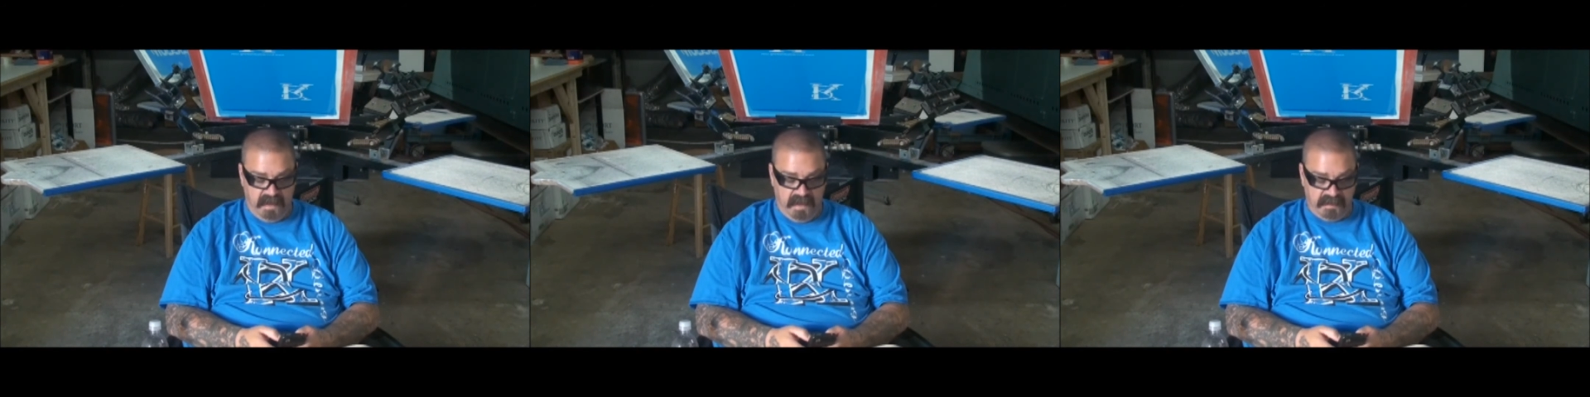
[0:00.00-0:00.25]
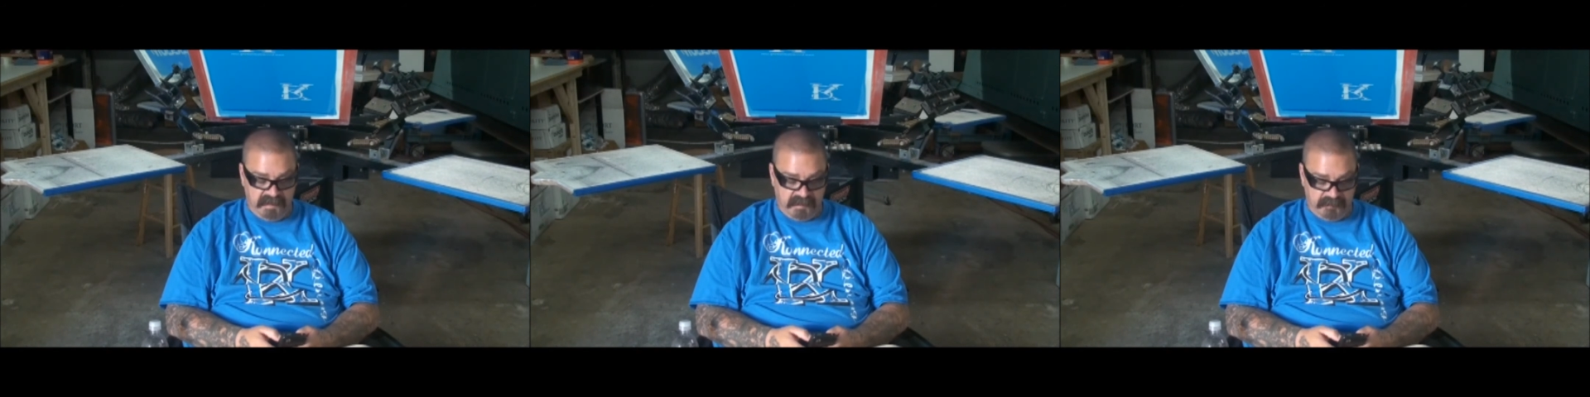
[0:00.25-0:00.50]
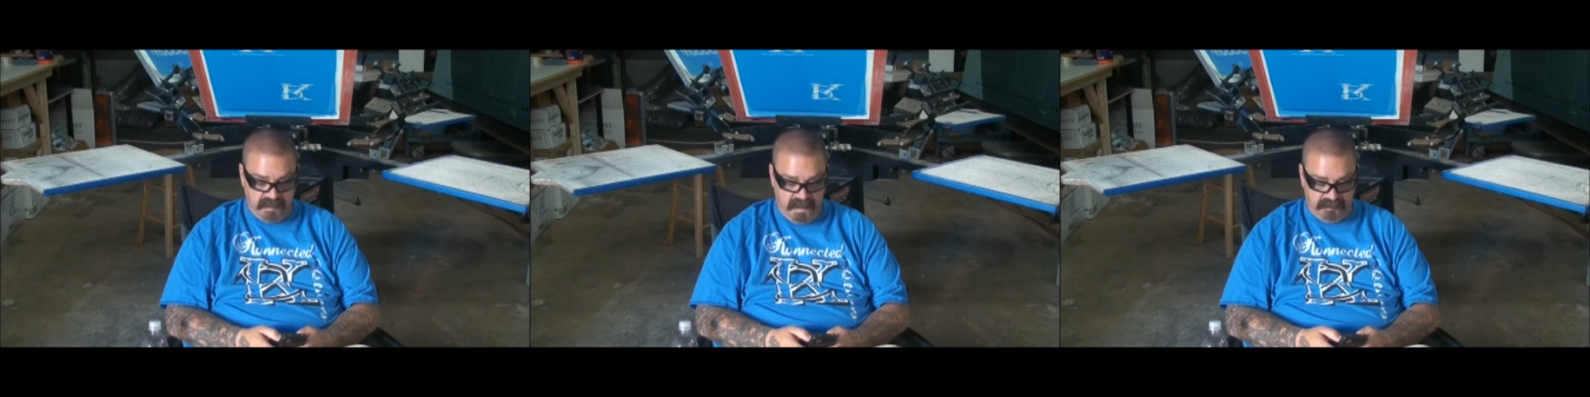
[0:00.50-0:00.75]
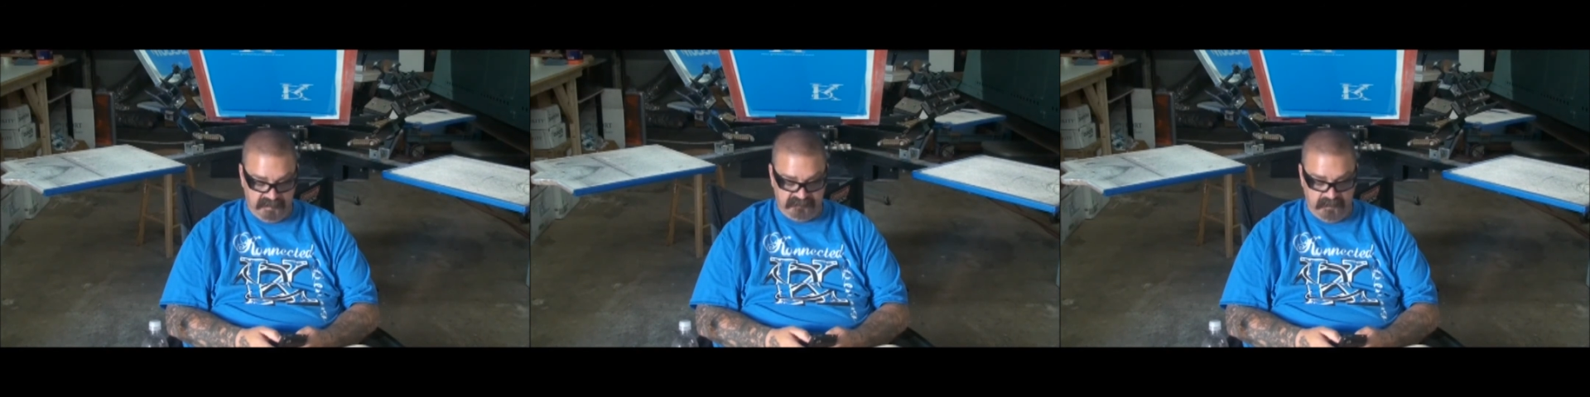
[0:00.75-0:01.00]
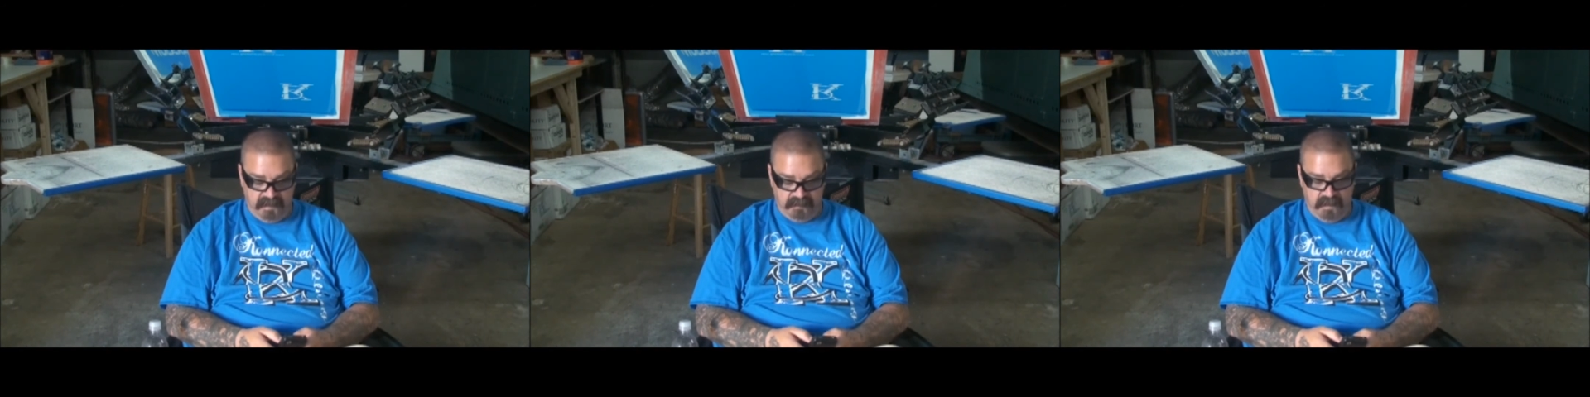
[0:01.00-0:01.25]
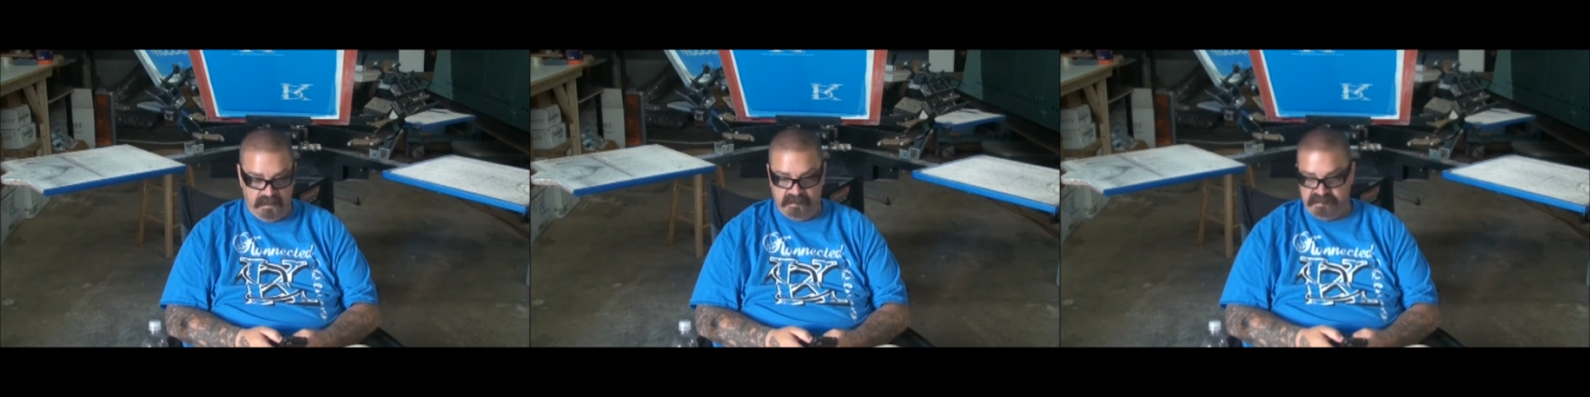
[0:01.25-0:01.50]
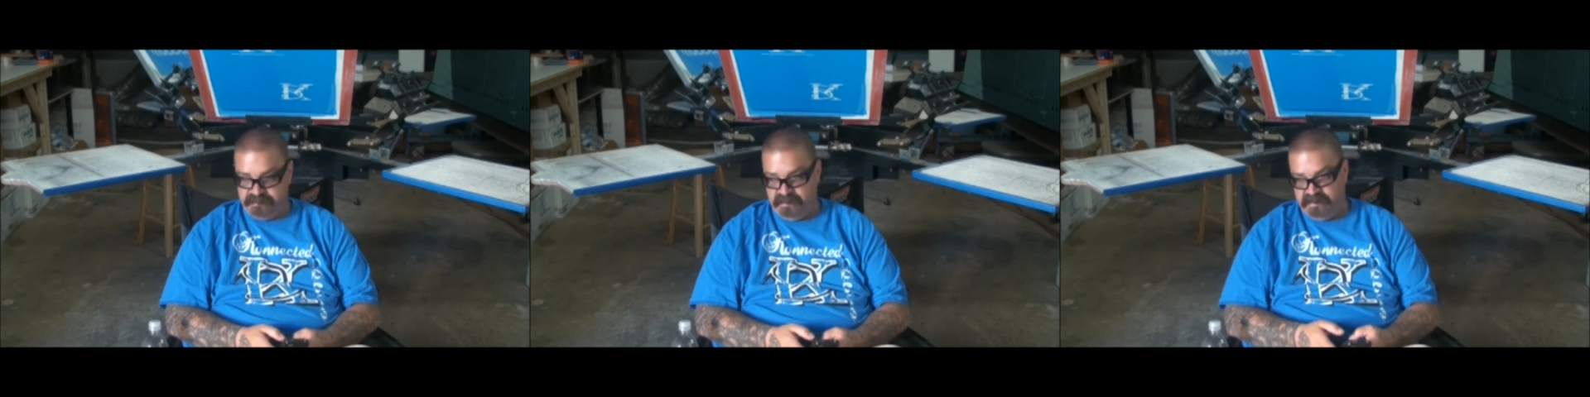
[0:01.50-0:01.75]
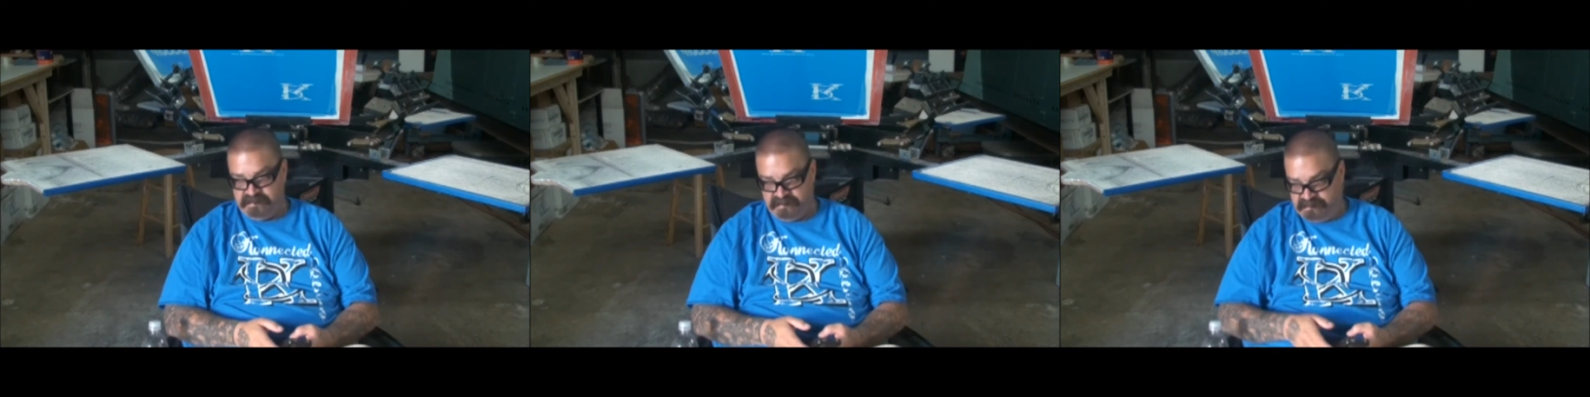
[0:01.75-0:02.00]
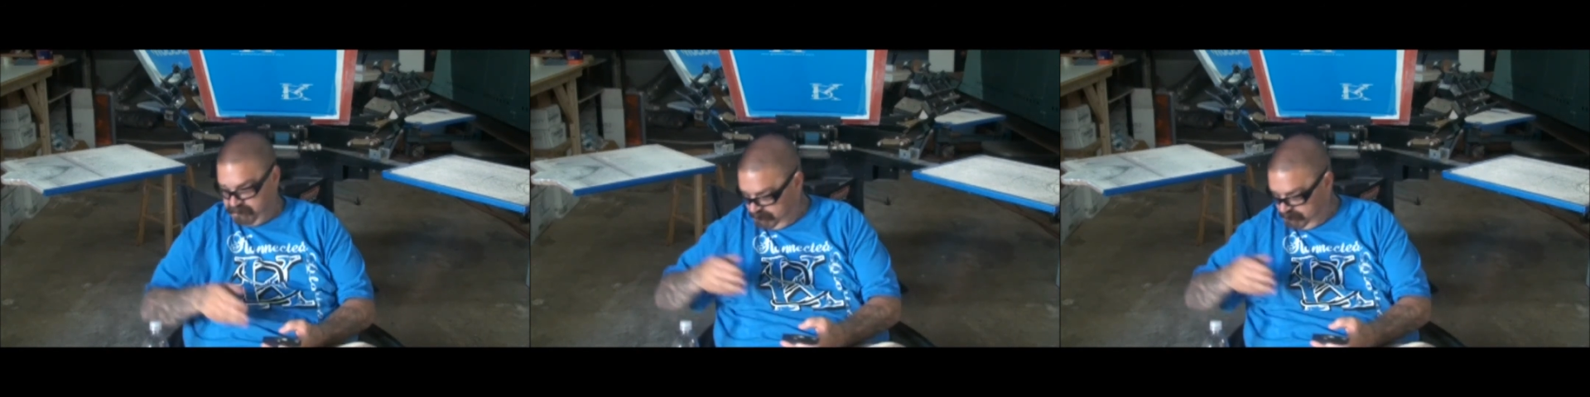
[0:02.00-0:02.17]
You can probably follow all those places.